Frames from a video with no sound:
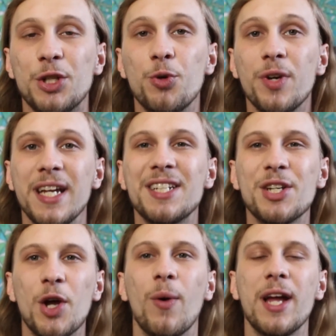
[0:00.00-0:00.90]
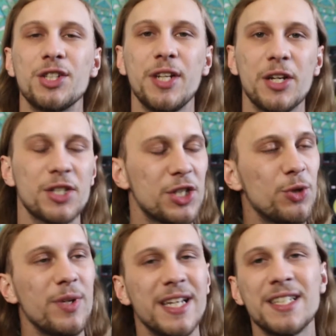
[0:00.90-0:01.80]
You need to know engineers because
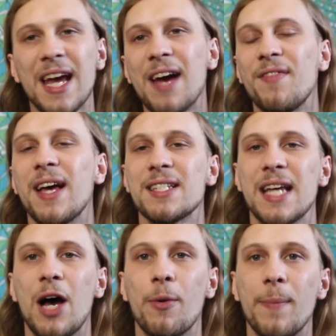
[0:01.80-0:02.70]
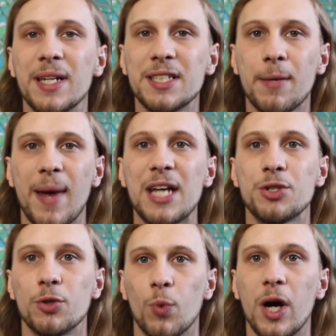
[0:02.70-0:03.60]
you need to have that sound mixed and
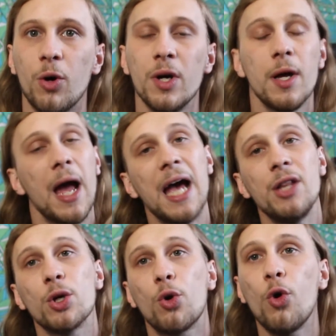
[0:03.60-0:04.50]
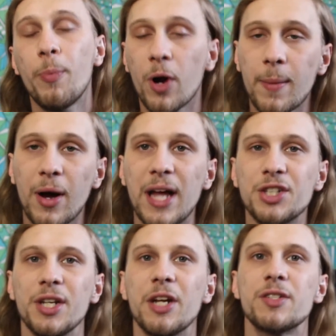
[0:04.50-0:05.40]
mastered well. And the cool part about
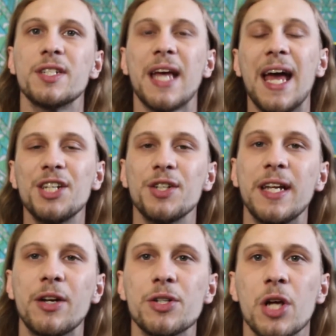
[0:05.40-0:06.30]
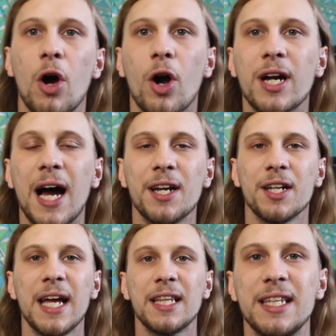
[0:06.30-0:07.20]
engineers is engineers are kind of
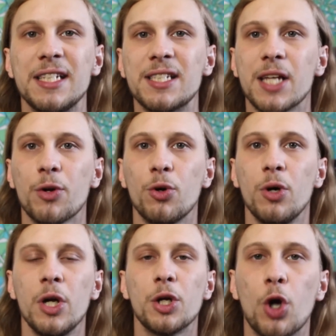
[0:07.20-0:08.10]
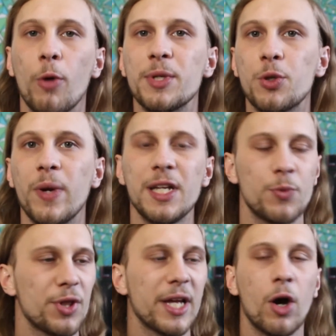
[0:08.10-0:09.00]
like the subtle go-betweens
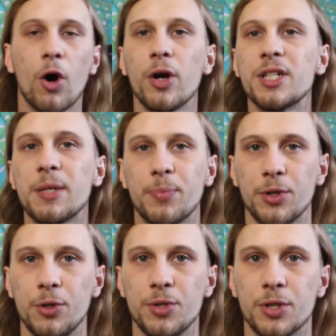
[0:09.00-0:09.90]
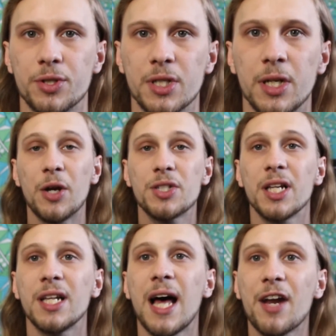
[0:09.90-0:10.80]
with like artists and producers. There's a
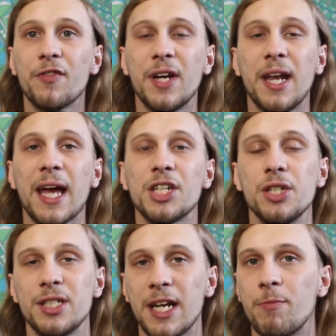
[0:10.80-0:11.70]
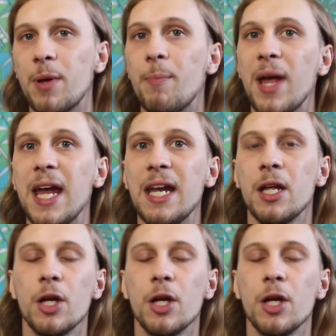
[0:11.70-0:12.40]
lot of connections that have been made